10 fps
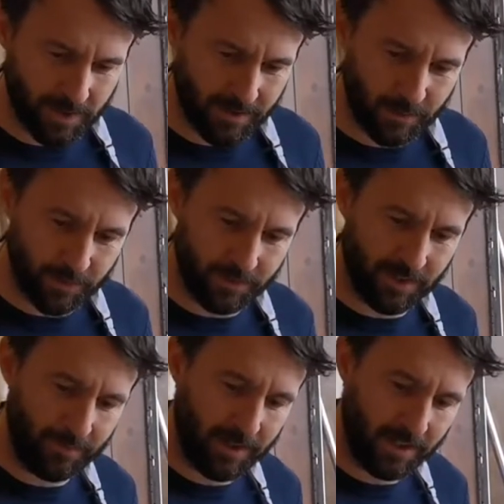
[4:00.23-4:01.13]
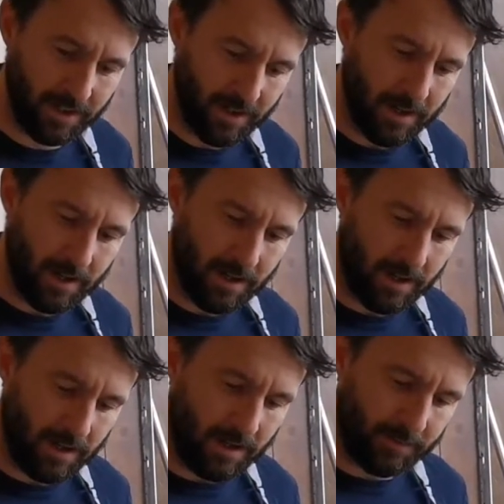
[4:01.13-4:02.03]
They'll all do the same thing.
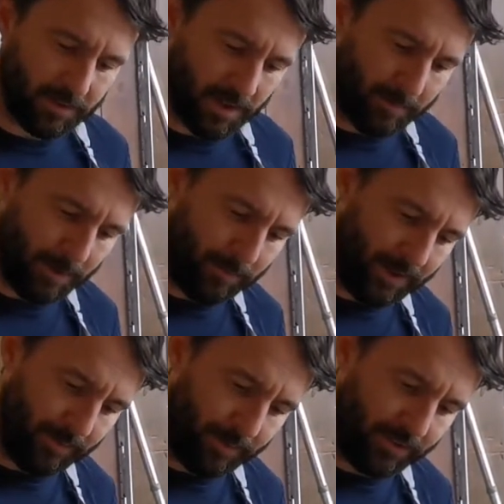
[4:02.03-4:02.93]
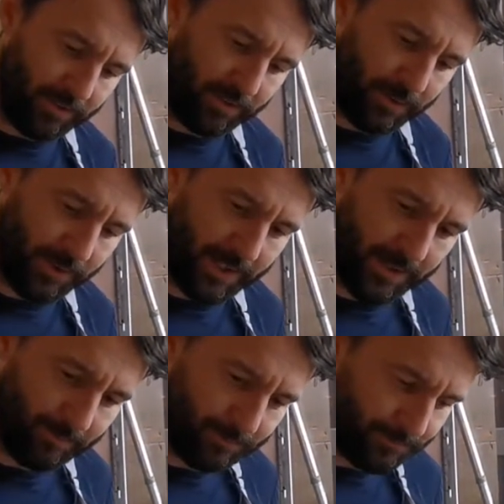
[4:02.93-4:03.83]
And I'm just going to put a pinch of salt on
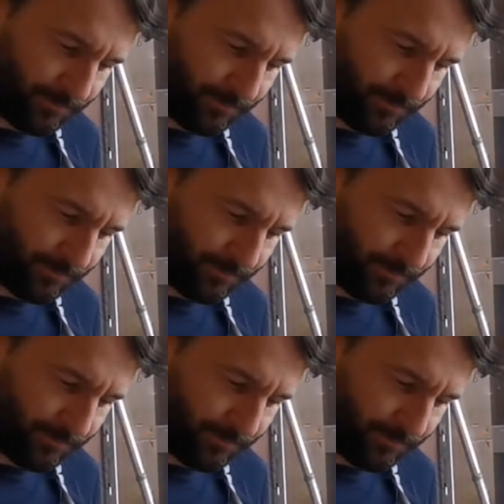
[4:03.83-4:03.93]
there.